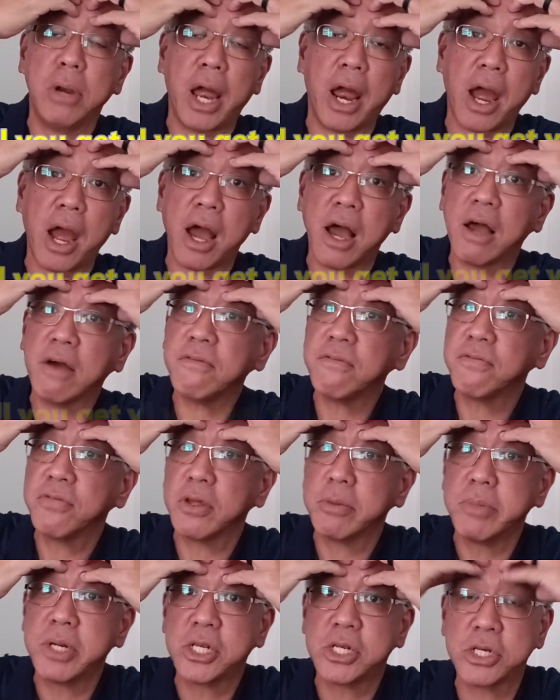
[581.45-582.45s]
have
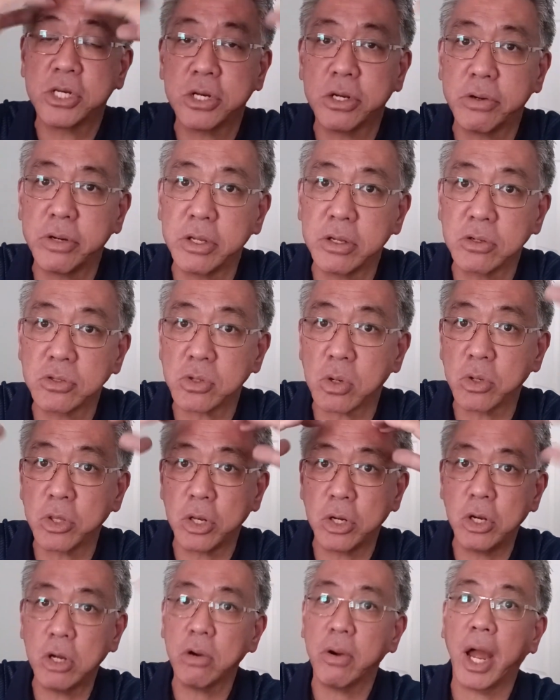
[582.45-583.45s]
the materials
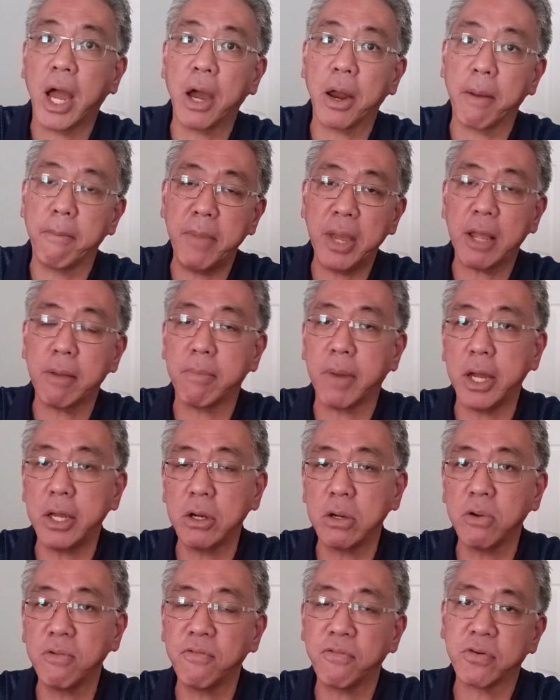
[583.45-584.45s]
or the know-how to make
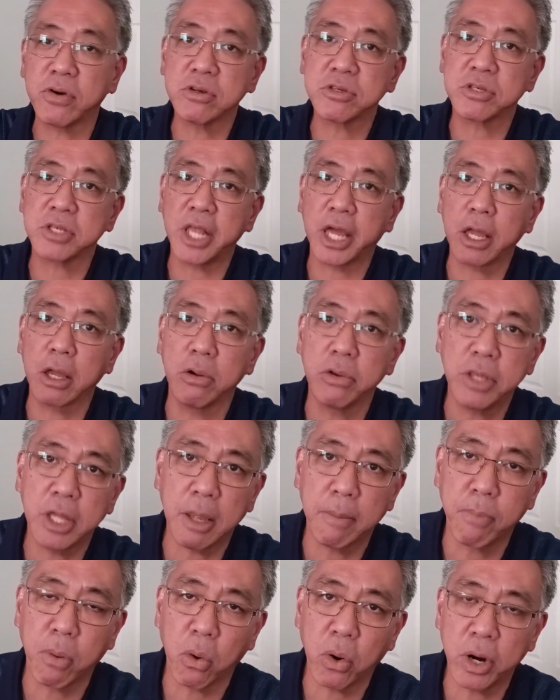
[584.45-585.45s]
my own first Lego
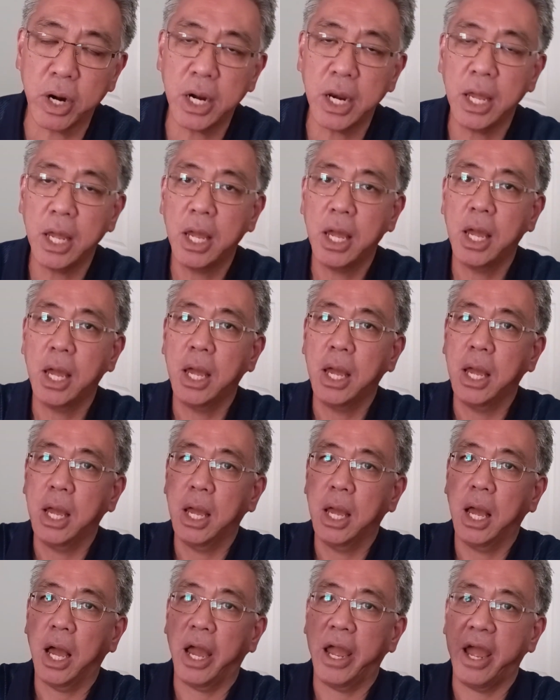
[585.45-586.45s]
League board,
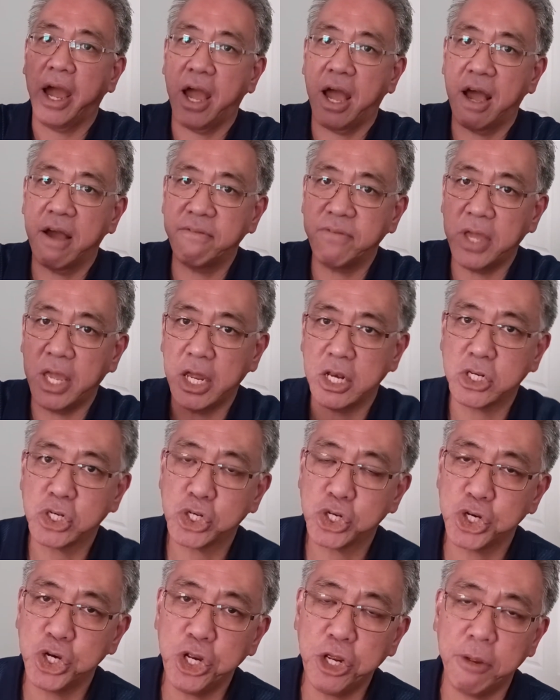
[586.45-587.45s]
I have a
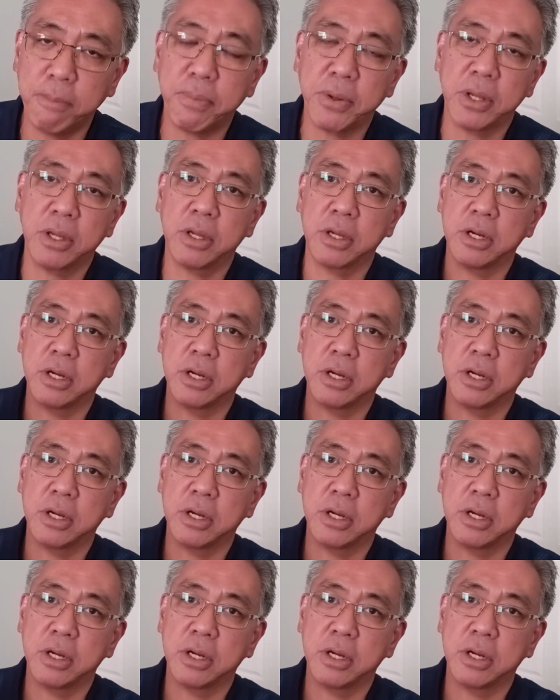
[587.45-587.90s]
cheap